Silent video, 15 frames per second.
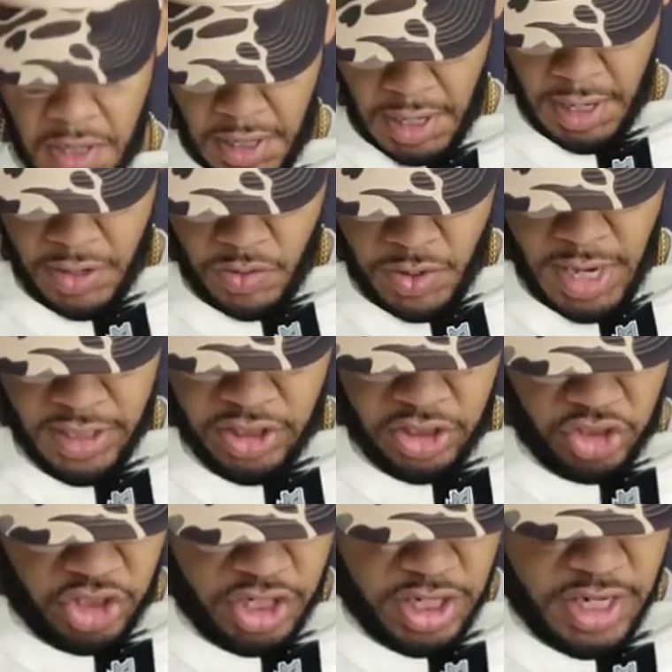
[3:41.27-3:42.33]
All right, you got
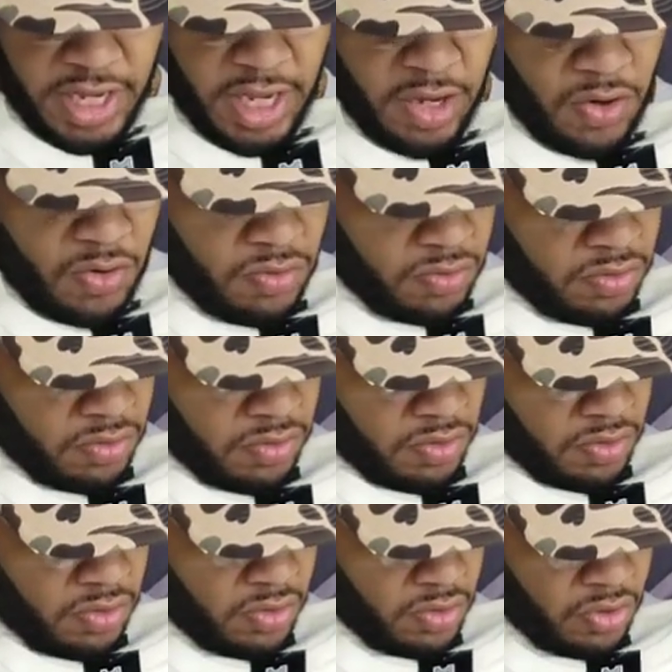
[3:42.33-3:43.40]
the Chanel
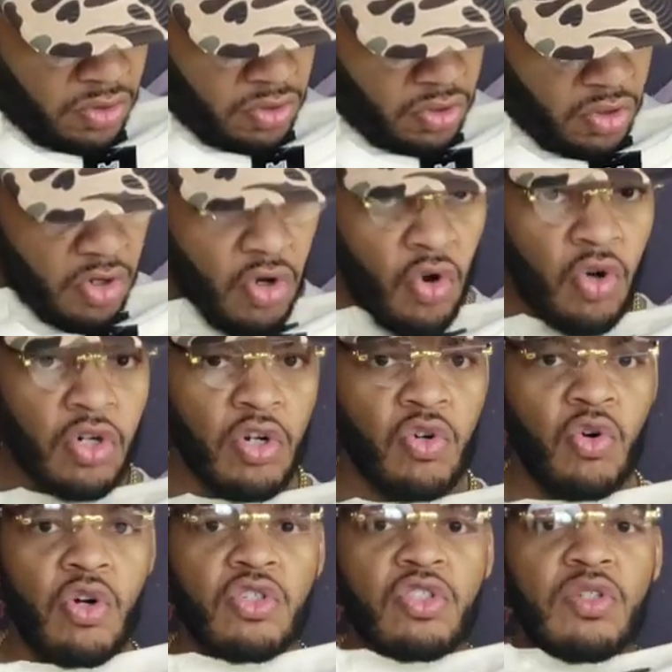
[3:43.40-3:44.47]
going
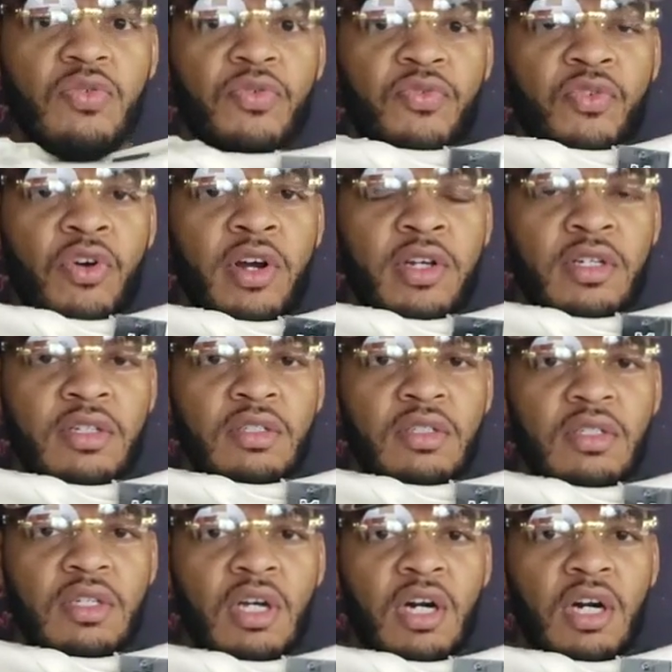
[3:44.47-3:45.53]
across the front
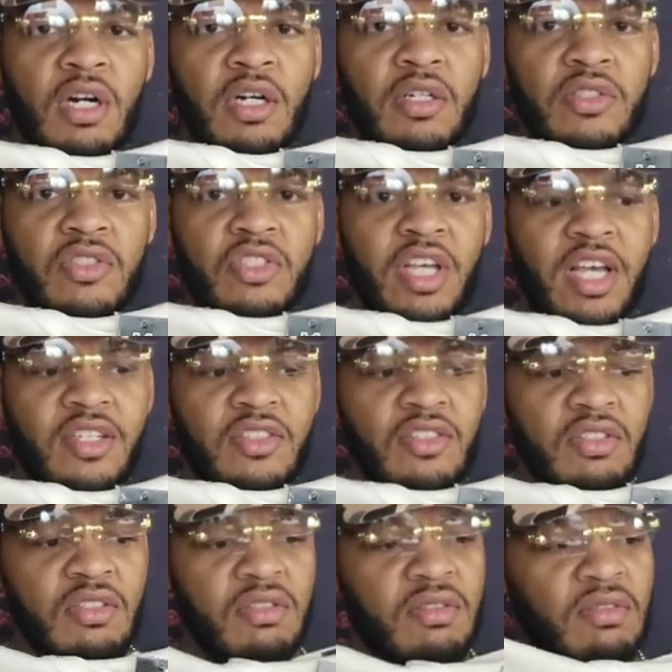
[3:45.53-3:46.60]
uh,
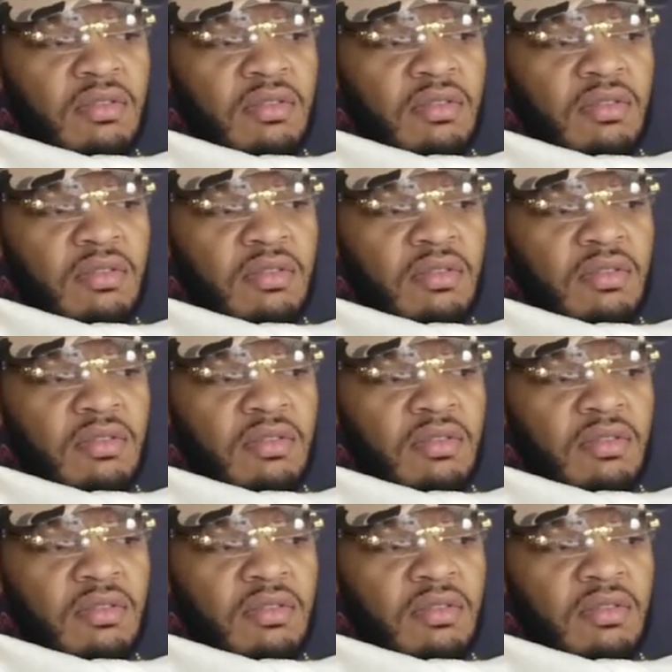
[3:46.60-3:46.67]
chest.